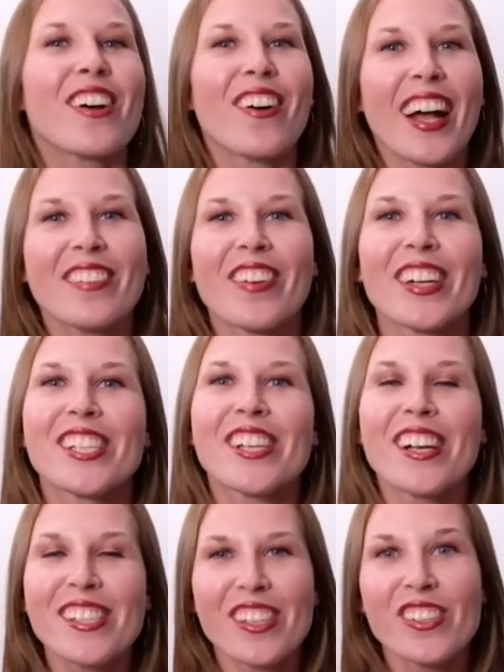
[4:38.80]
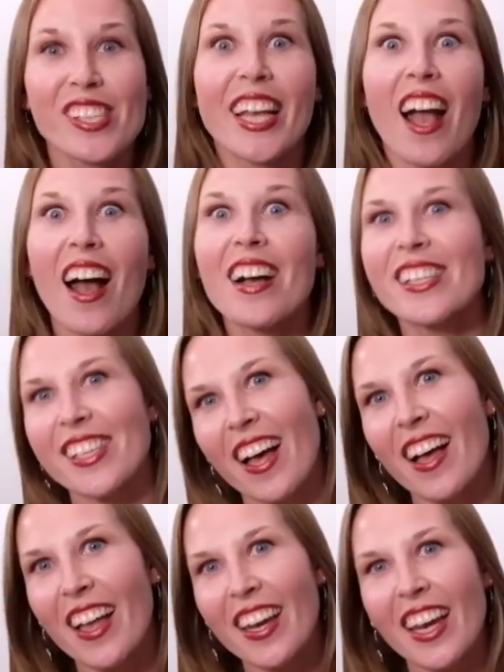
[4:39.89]
so we're just using a
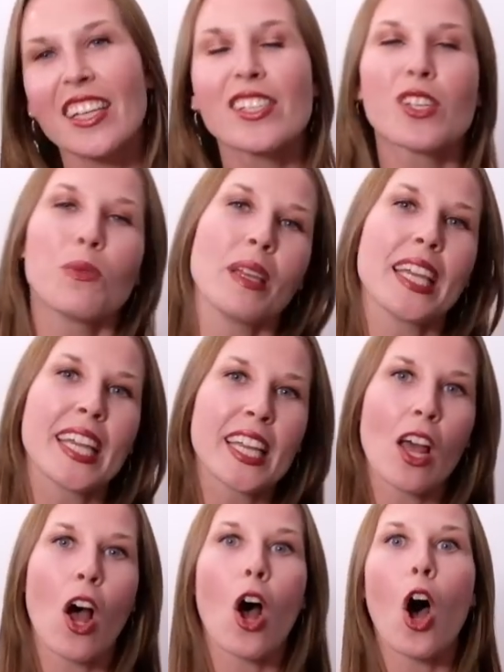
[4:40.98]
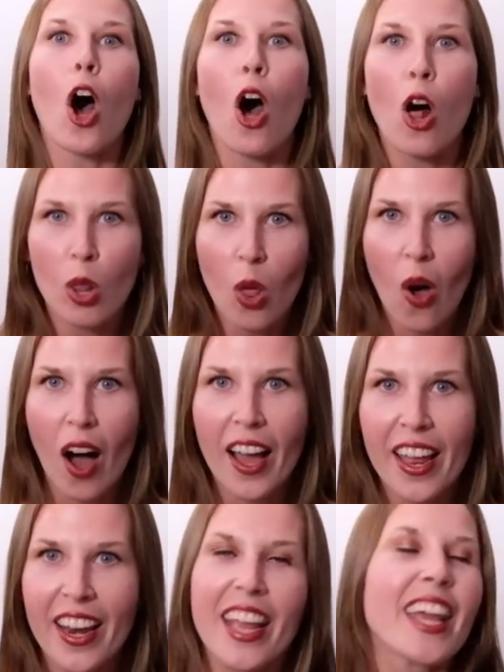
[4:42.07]
ton to mean a
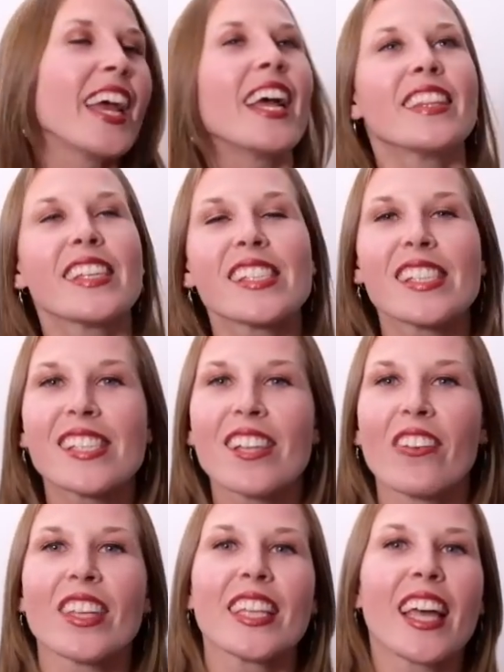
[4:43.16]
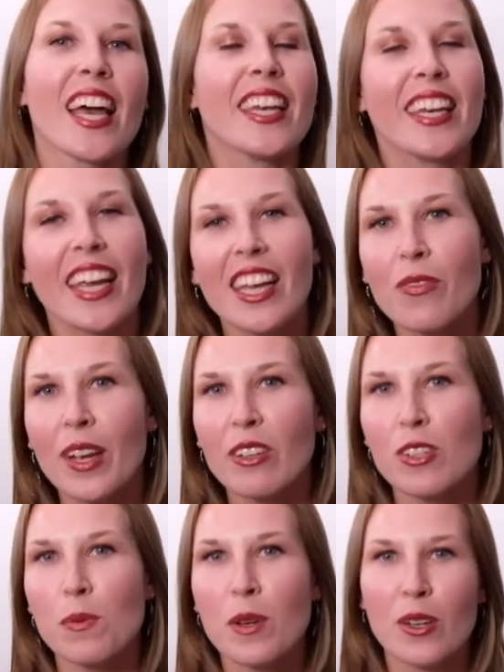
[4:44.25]
lot. And this is something that native
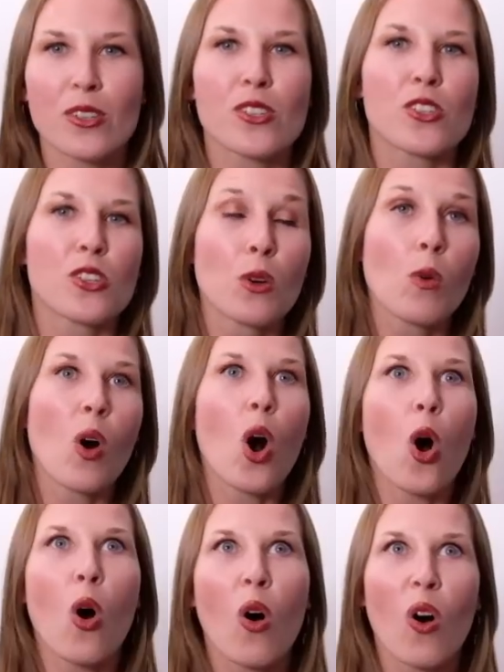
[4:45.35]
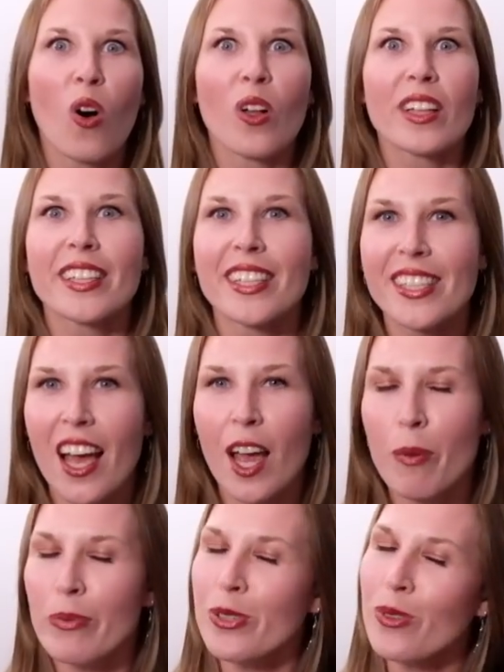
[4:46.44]
English speakers do all the
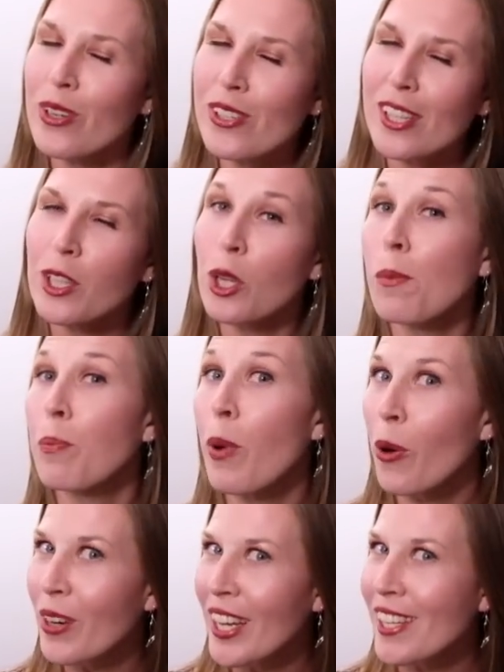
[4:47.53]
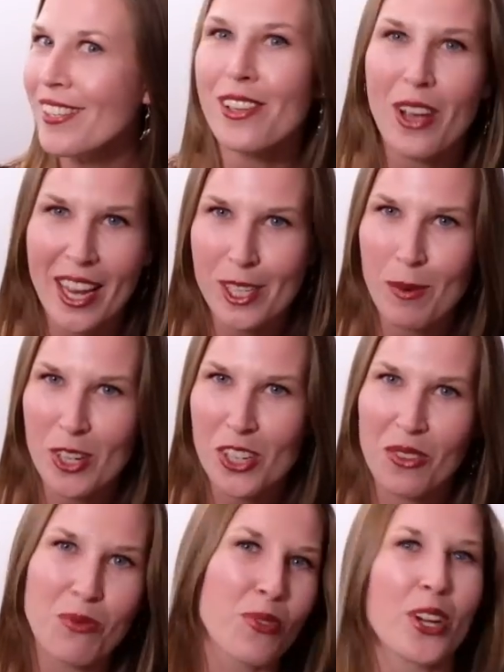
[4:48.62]
time. So there's a little bonus
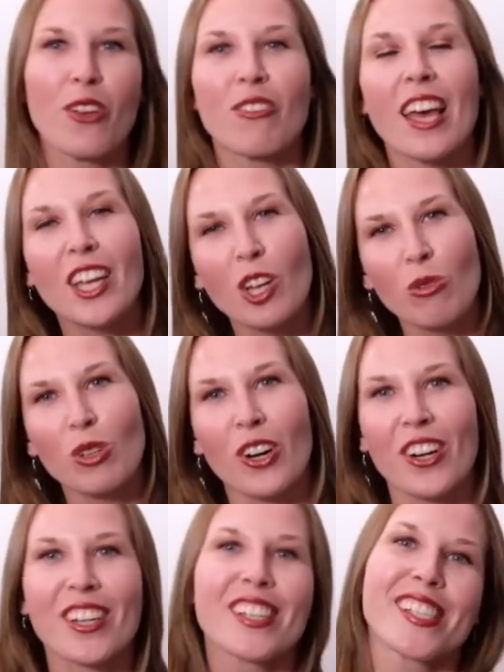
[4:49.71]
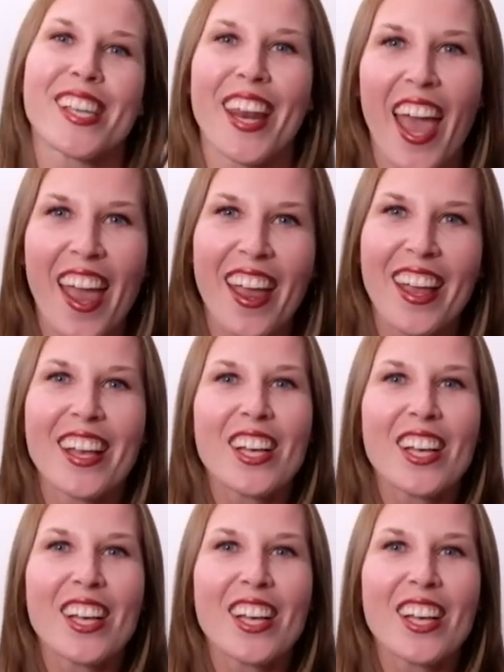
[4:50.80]
expression for you that you learned today.